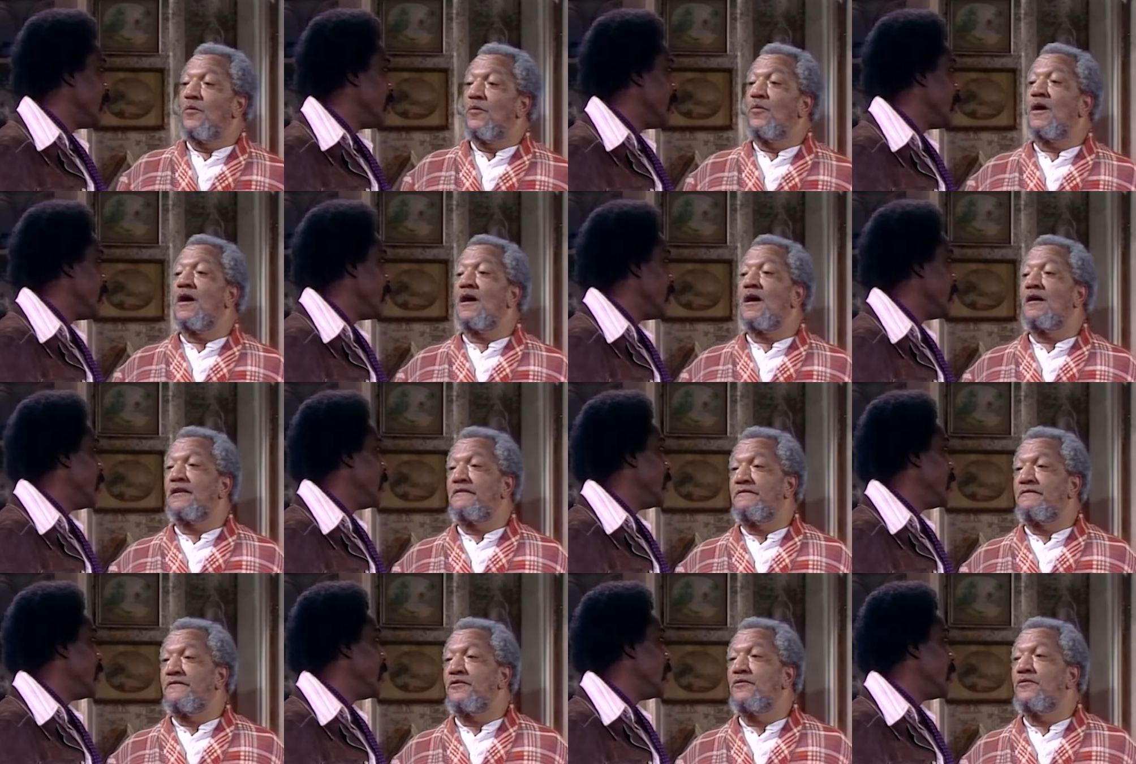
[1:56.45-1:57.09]
Speaker 1: Well,
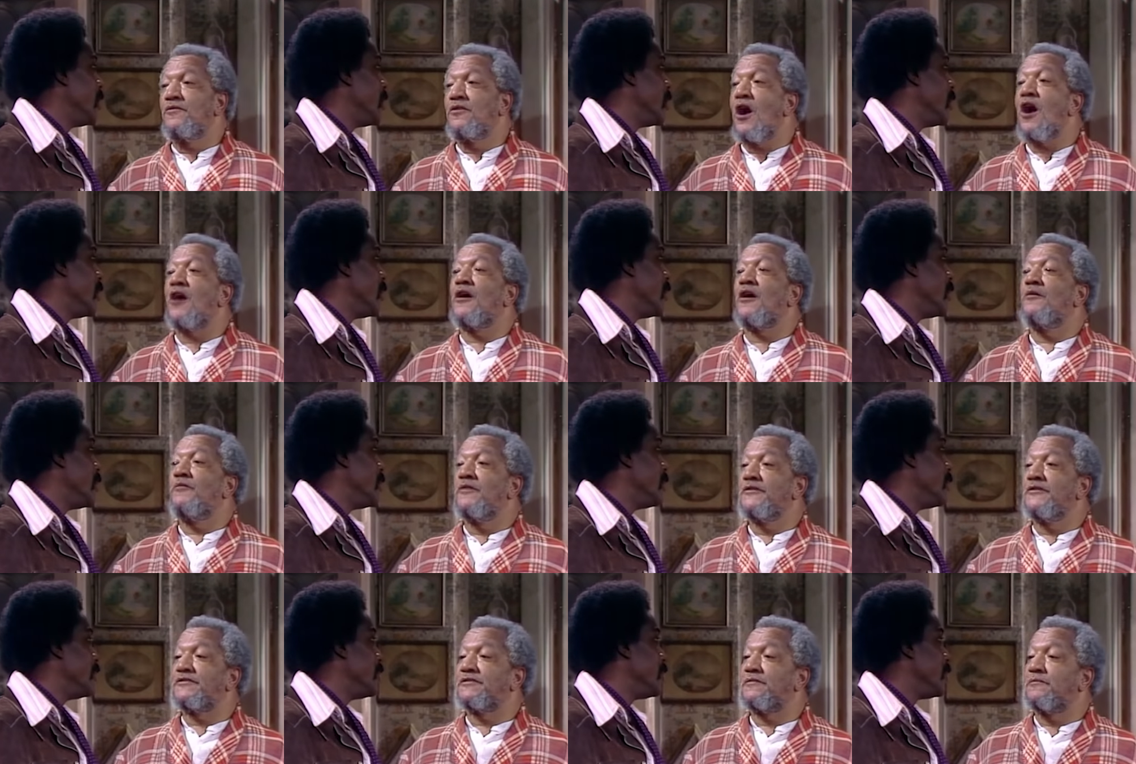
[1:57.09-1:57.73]
if you
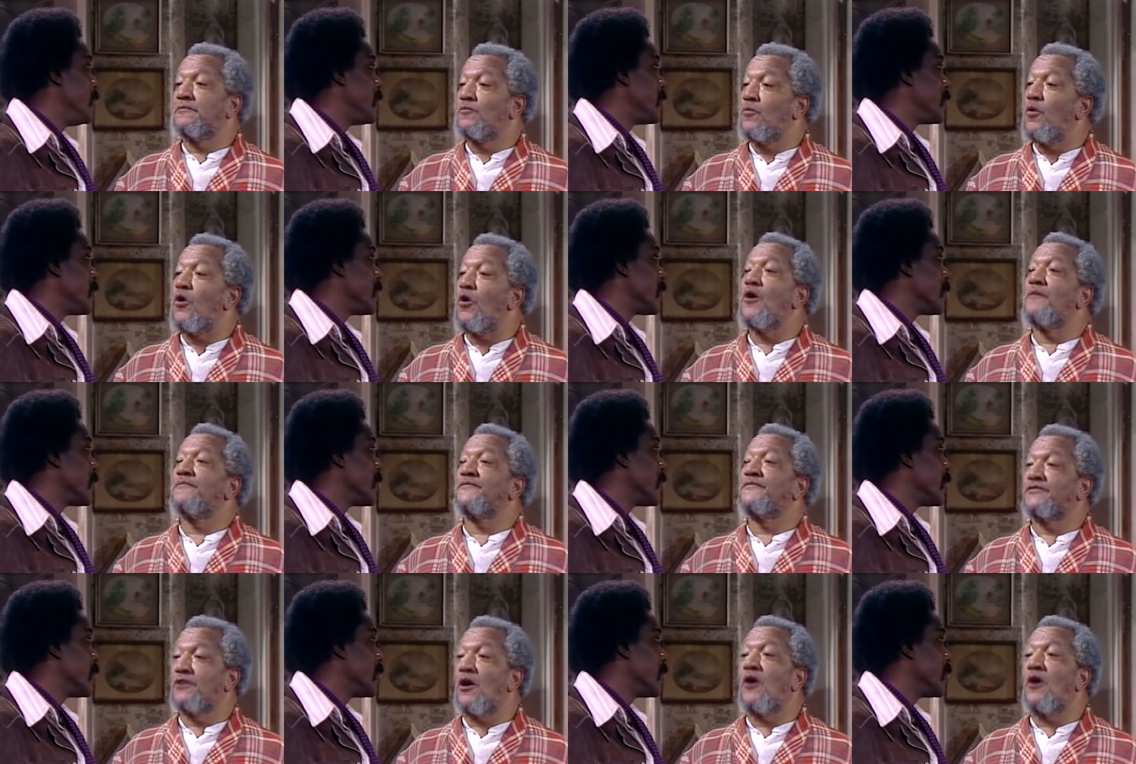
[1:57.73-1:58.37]
gargle with some
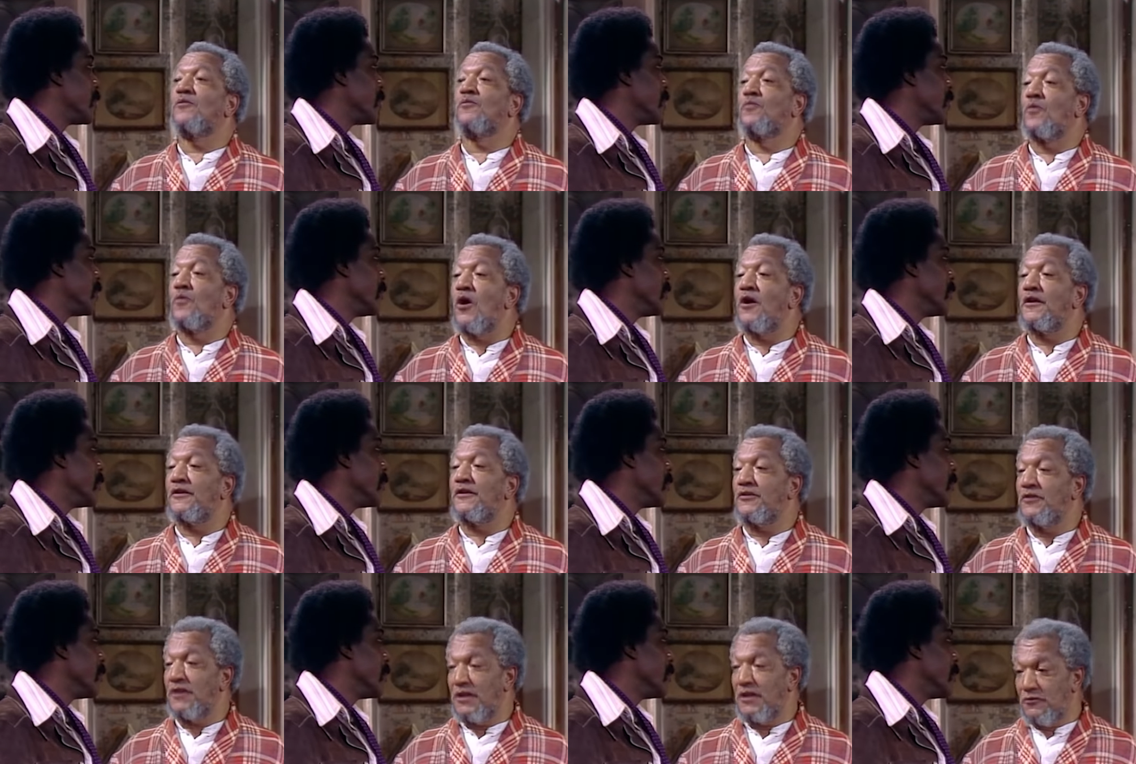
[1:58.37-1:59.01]
warm salt and
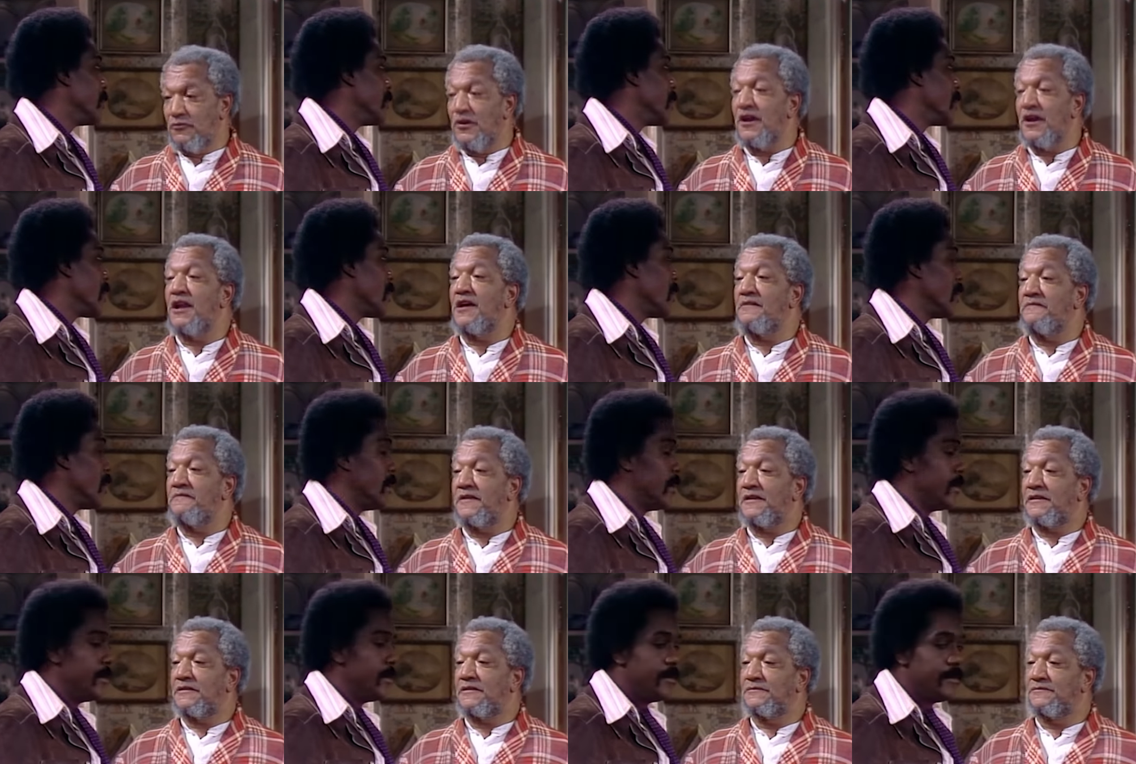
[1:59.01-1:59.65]
water, you get rid of
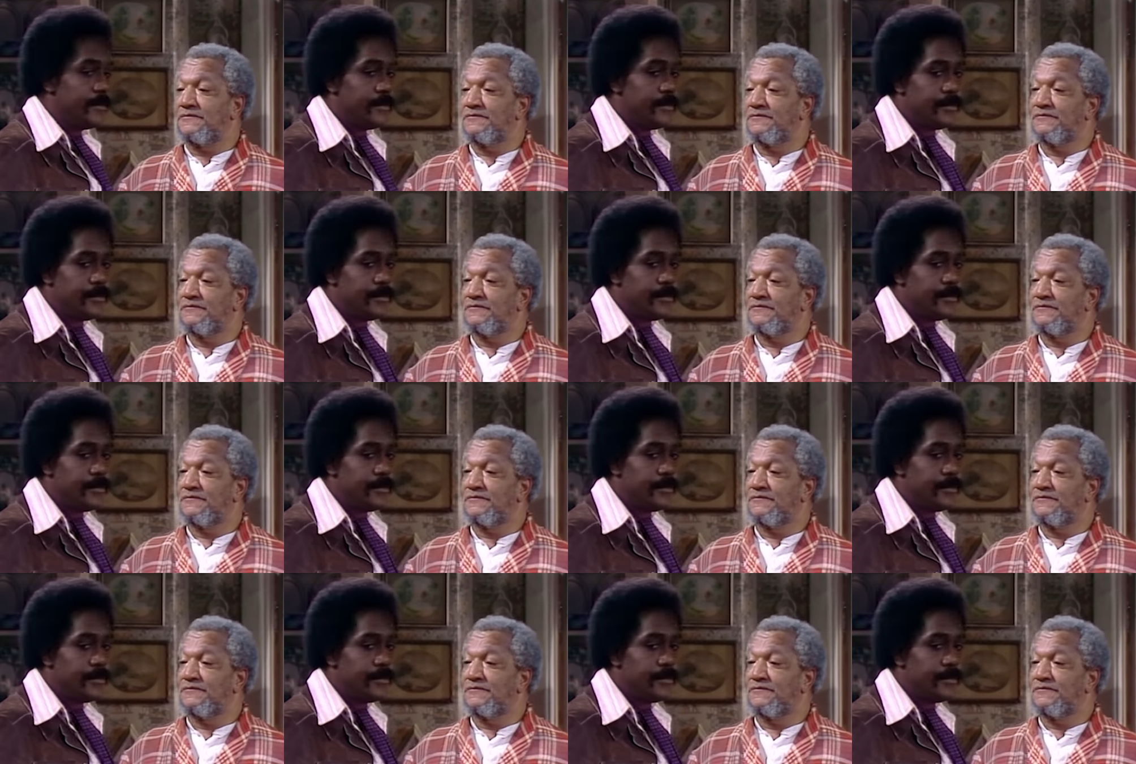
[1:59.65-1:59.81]
it.